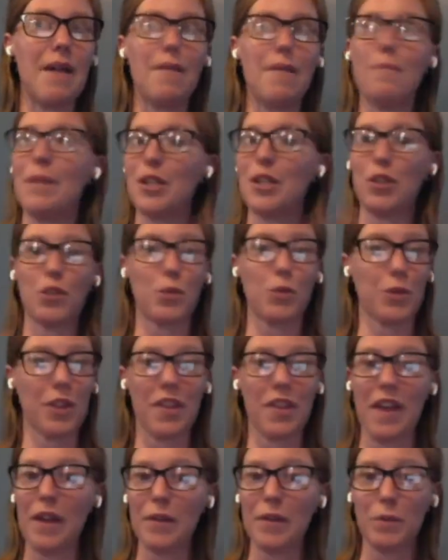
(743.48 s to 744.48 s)
Pictures worth
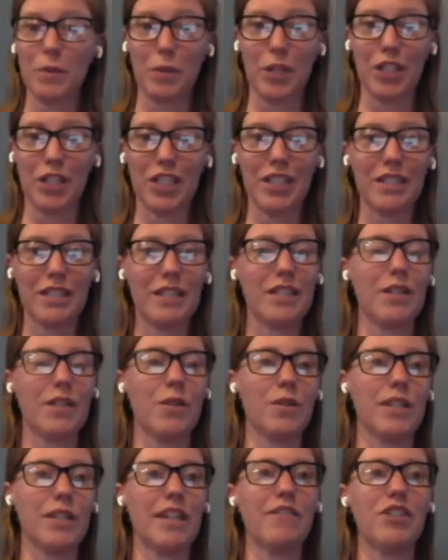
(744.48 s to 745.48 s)
1,000 words.
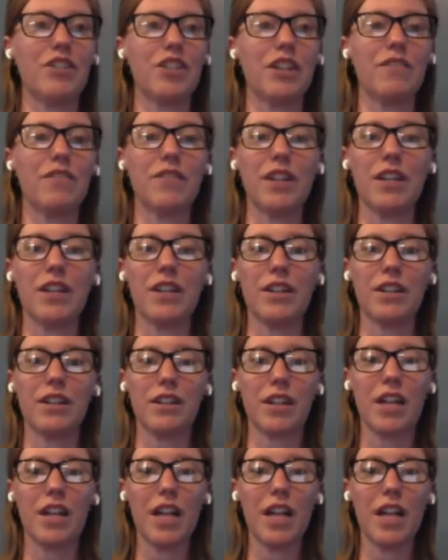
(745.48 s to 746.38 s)
So save yourself the